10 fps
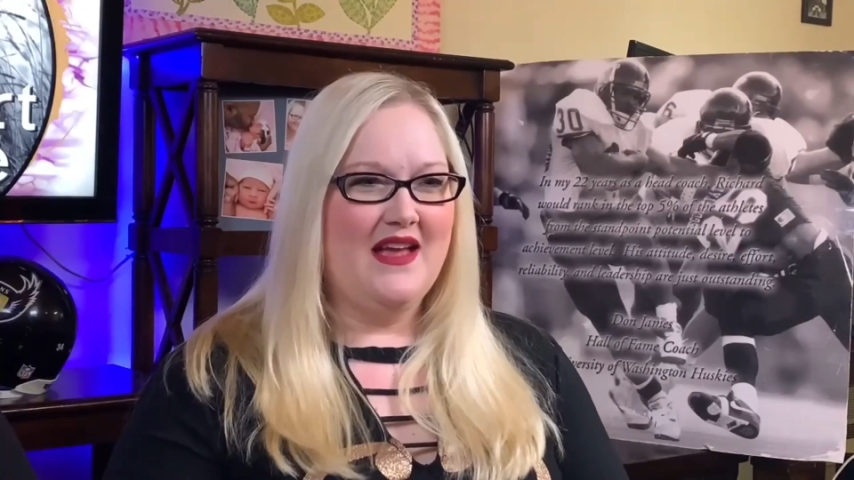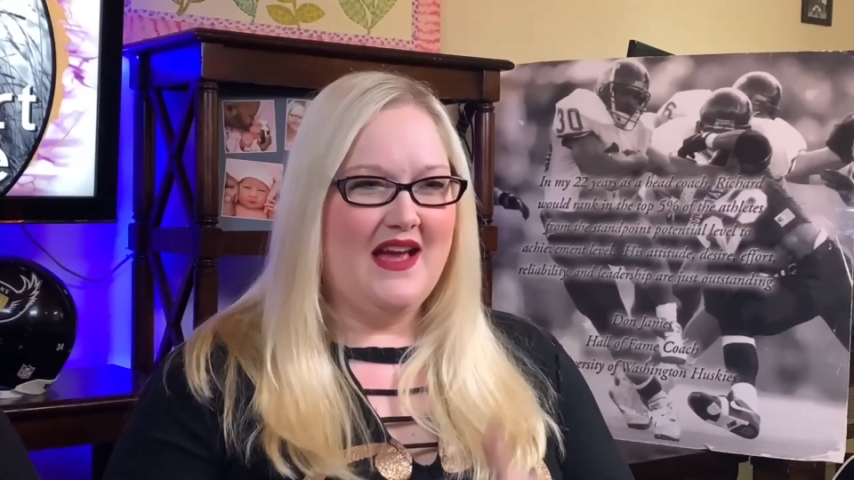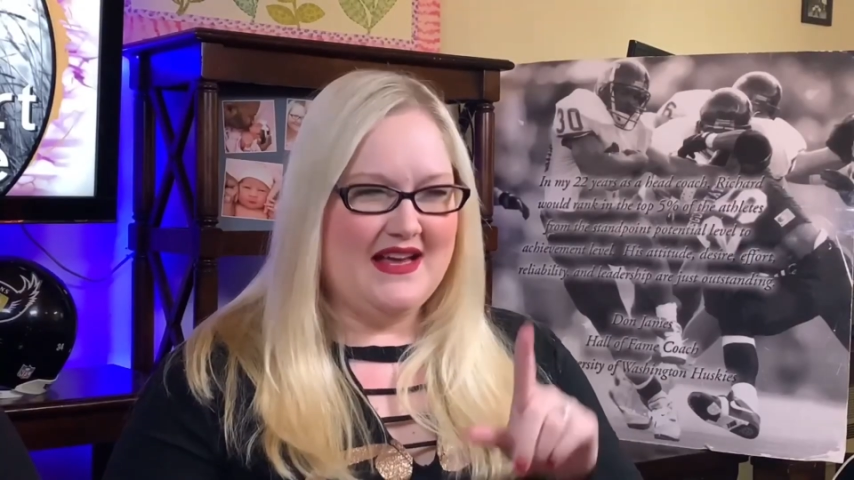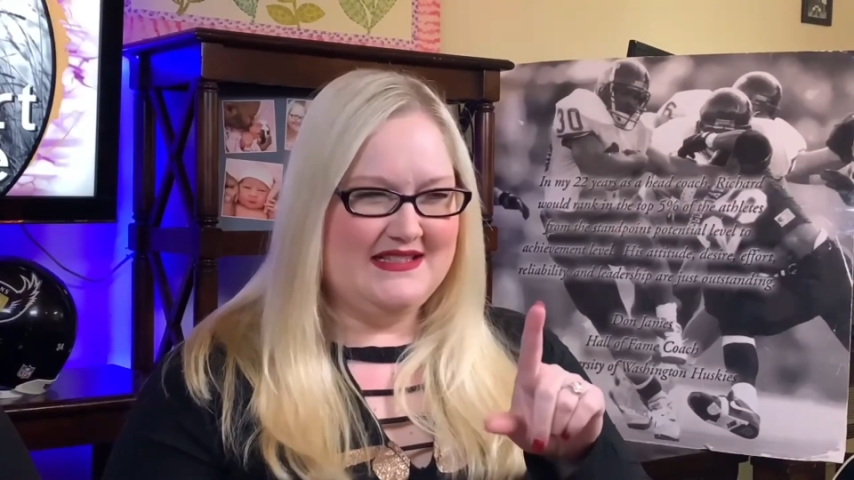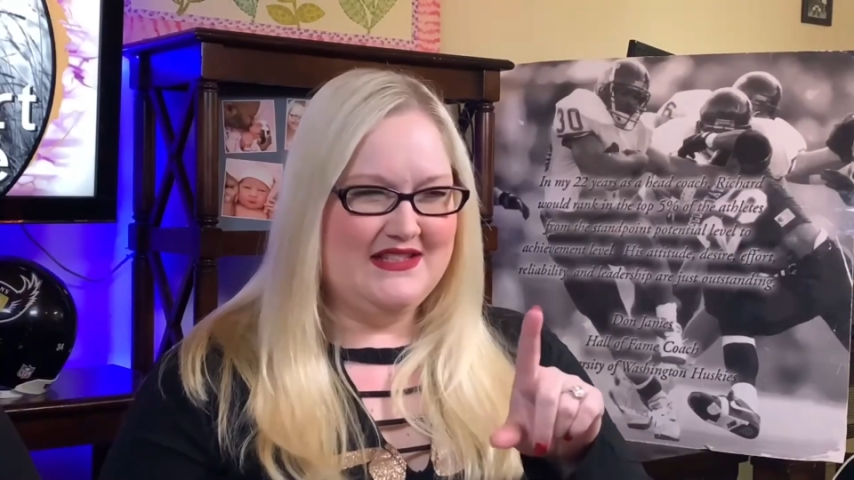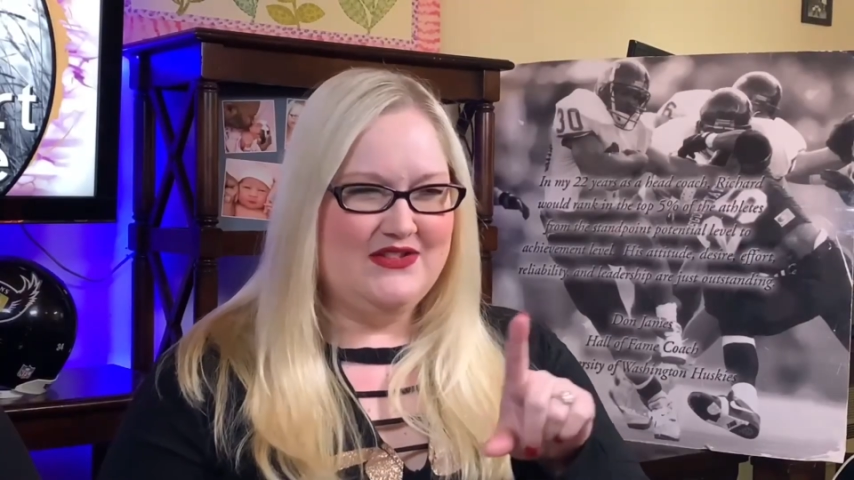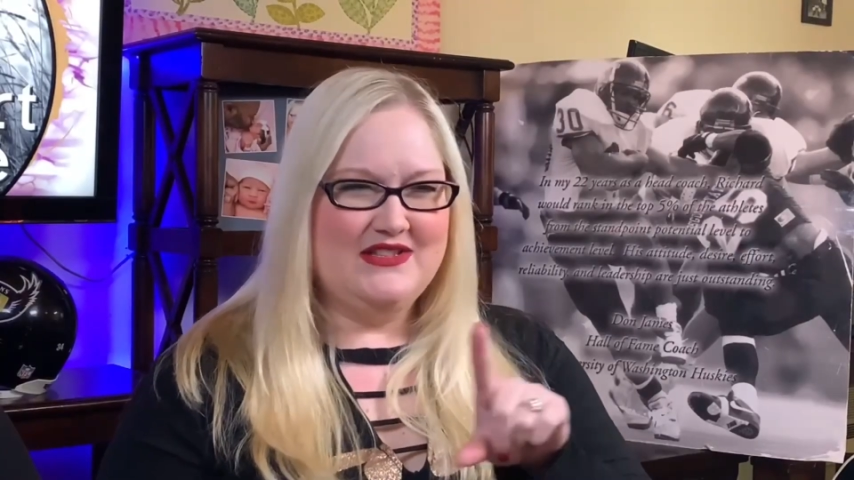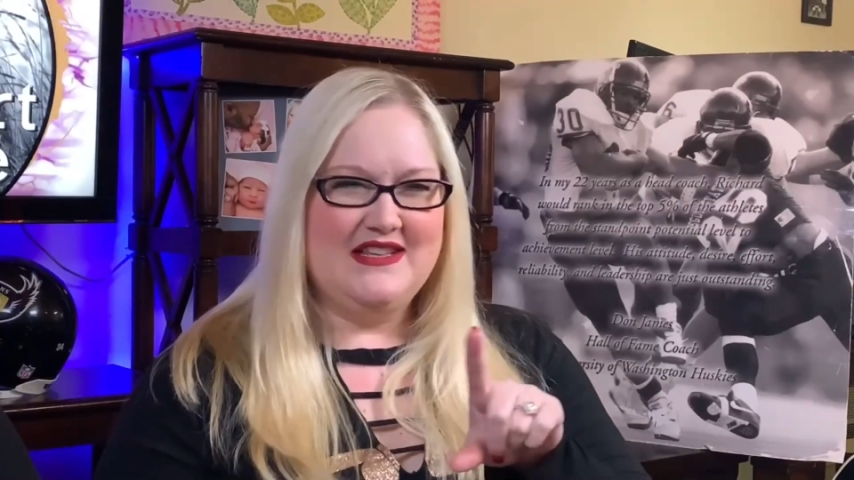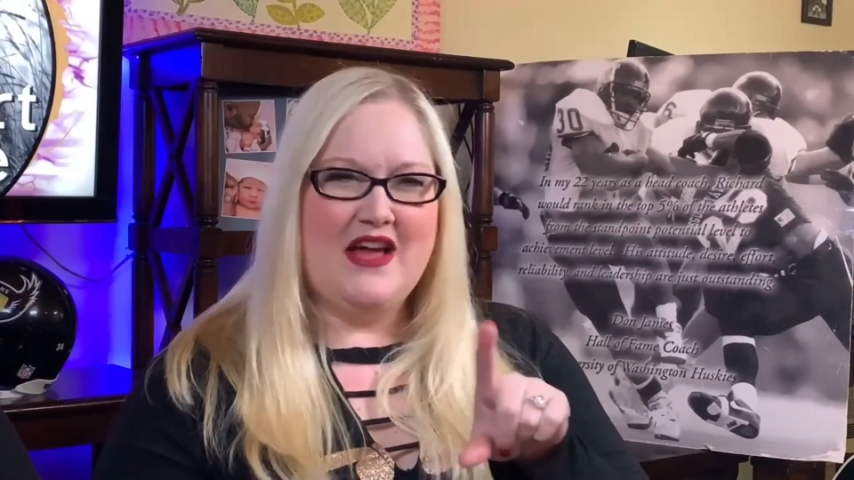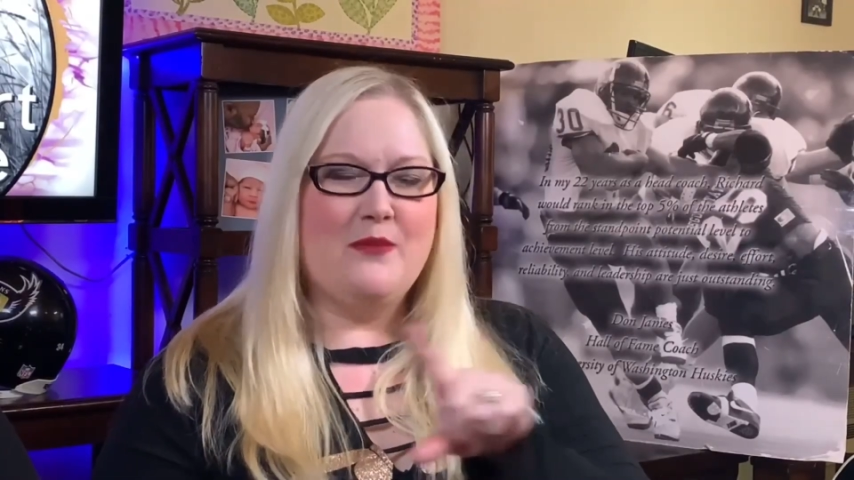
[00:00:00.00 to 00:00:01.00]
I said, you
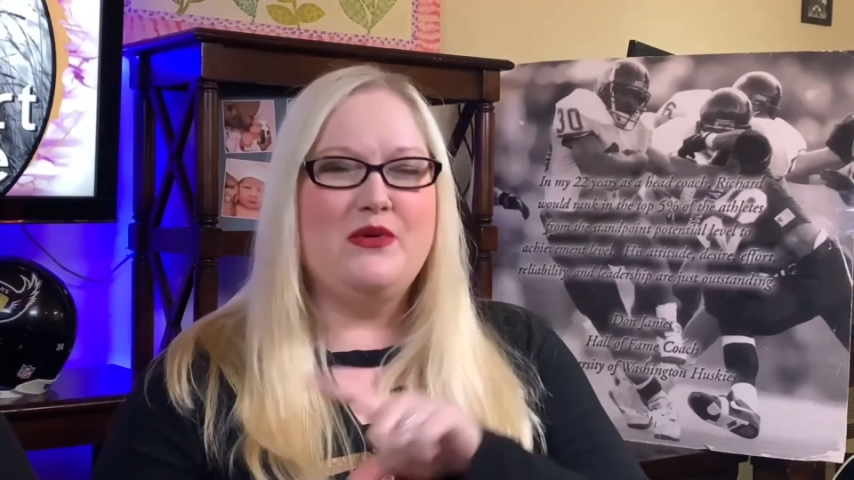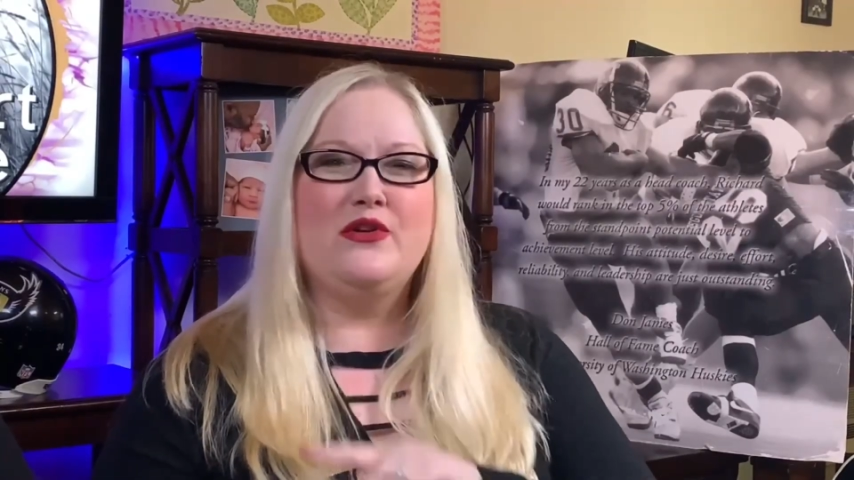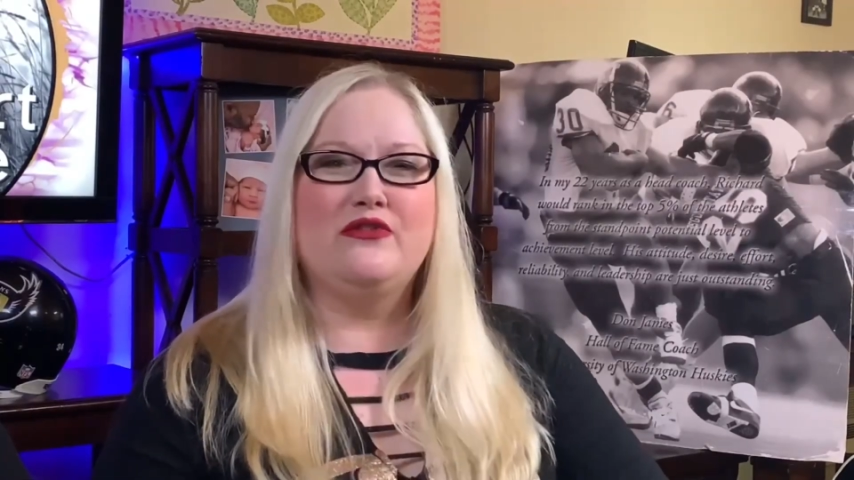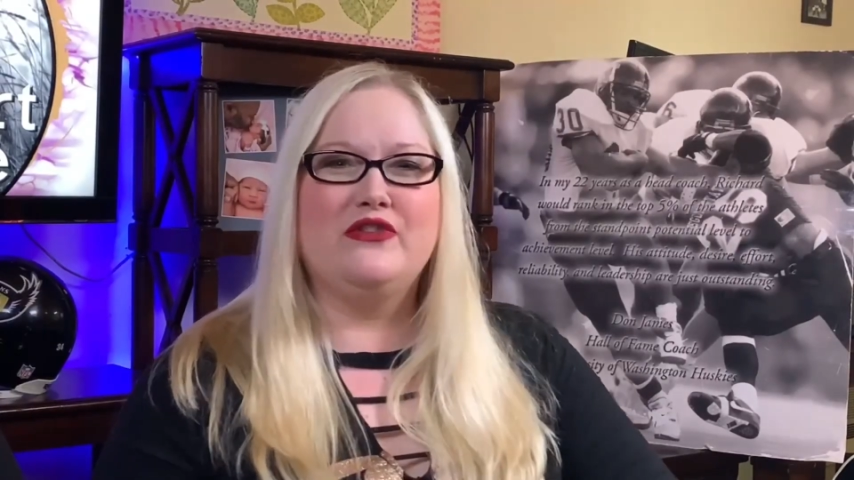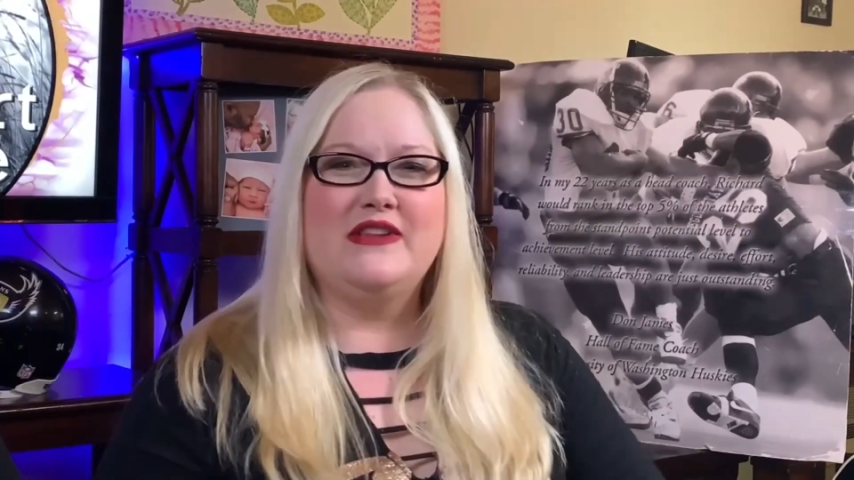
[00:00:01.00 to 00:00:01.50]
see that beautiful